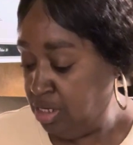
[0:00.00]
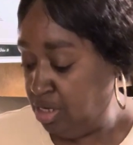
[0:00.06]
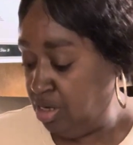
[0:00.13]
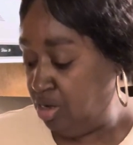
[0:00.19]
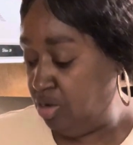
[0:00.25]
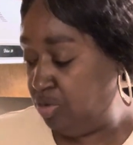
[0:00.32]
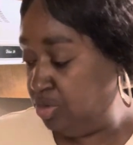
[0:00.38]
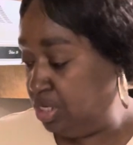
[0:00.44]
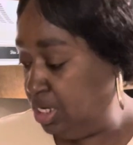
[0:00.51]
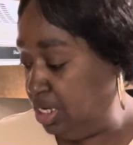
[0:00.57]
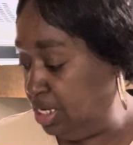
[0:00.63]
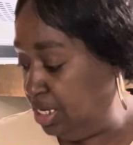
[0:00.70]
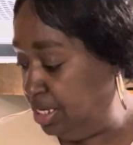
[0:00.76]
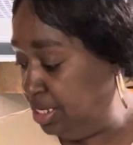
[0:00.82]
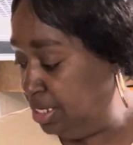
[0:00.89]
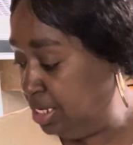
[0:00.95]

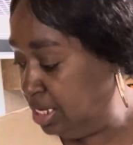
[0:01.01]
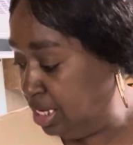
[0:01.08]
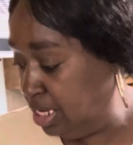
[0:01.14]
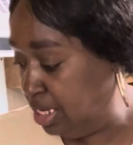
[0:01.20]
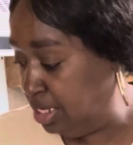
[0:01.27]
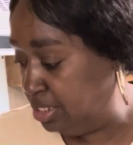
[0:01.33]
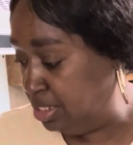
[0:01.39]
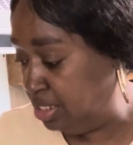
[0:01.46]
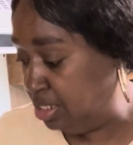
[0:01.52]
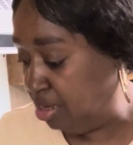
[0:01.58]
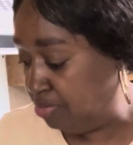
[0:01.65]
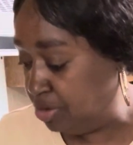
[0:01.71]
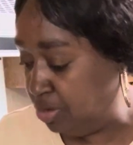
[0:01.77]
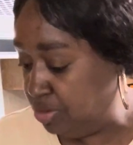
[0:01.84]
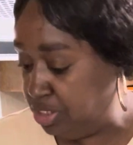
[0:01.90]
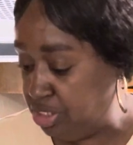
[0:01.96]
Okay, and then I'm
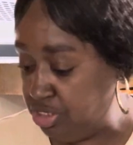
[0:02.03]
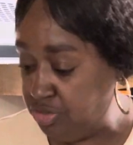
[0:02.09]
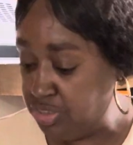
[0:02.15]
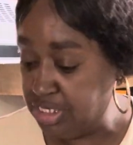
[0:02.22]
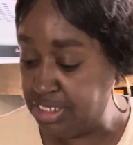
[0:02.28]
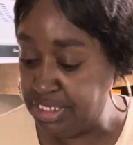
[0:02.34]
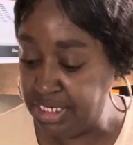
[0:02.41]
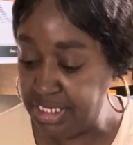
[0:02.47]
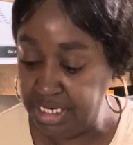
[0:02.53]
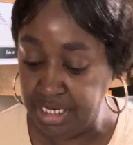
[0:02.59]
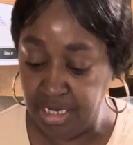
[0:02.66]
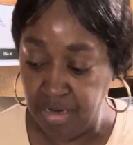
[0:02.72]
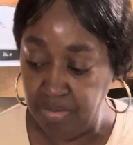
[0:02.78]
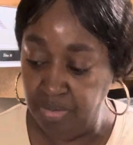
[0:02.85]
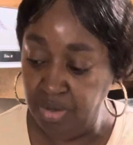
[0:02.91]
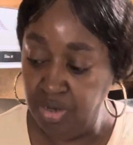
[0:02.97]
gonna use the
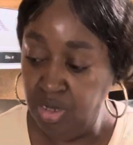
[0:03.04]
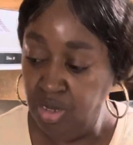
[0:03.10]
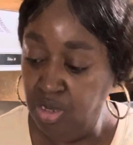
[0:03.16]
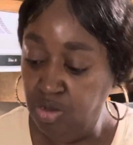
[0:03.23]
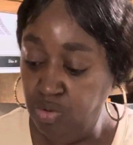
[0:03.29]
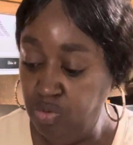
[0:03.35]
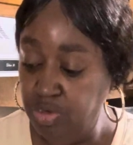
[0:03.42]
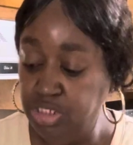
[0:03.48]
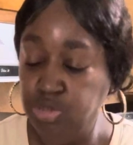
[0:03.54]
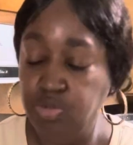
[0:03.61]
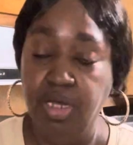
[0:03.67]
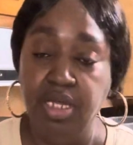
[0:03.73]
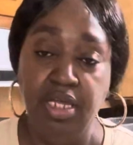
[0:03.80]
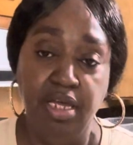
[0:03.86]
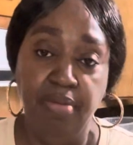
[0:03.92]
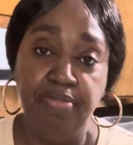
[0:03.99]
DIM, which will
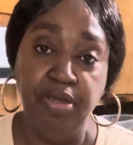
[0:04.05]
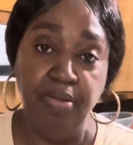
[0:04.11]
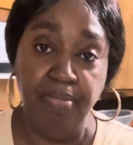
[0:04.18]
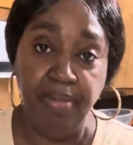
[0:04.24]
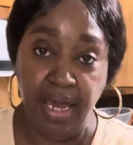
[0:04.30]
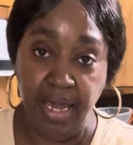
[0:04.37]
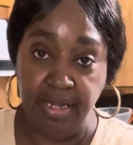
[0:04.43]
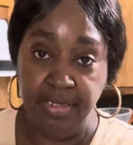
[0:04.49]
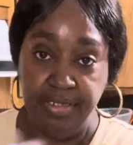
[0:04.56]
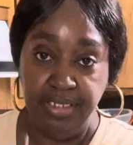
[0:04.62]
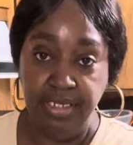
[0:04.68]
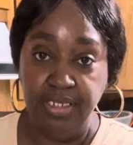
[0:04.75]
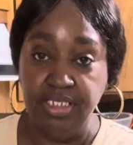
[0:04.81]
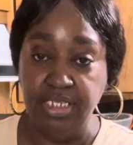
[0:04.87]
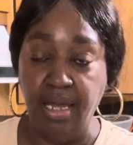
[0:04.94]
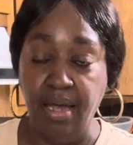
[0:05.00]
help your body
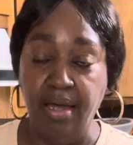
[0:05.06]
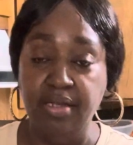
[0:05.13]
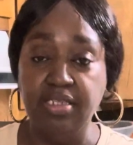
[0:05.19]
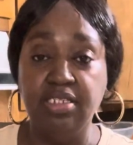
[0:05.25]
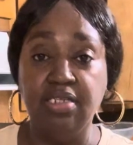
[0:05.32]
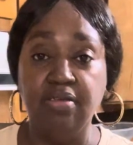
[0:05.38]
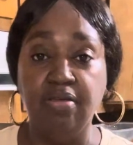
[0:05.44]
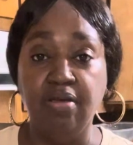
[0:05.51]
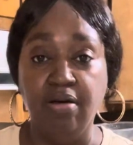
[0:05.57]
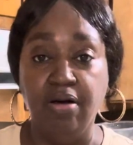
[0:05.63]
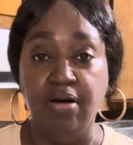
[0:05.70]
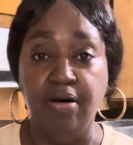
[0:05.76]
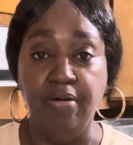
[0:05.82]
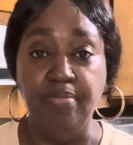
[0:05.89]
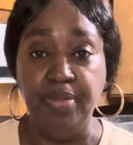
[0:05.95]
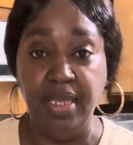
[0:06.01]
detox
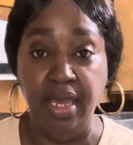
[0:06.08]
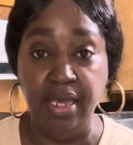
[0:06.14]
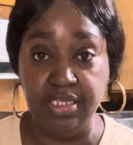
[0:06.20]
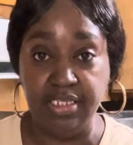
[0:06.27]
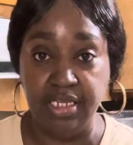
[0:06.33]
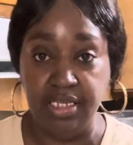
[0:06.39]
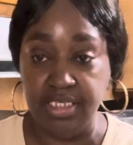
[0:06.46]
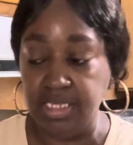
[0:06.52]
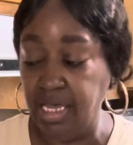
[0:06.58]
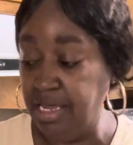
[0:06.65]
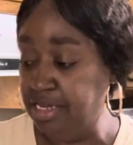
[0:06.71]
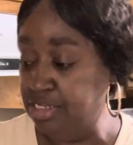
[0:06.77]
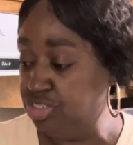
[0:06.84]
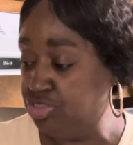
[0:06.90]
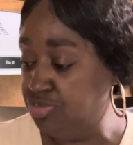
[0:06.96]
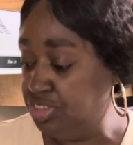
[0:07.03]
excess
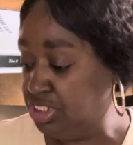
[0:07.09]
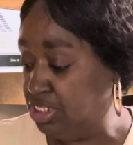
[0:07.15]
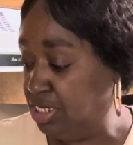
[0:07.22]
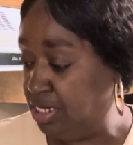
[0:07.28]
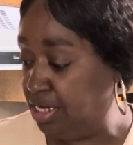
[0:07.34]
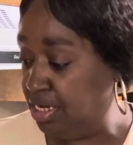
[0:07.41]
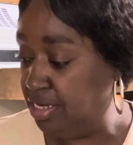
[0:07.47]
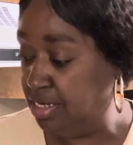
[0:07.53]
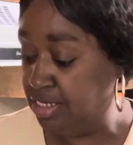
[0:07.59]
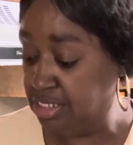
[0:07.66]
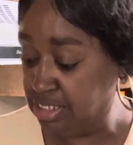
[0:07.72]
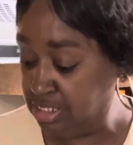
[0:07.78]
estrogen, guys.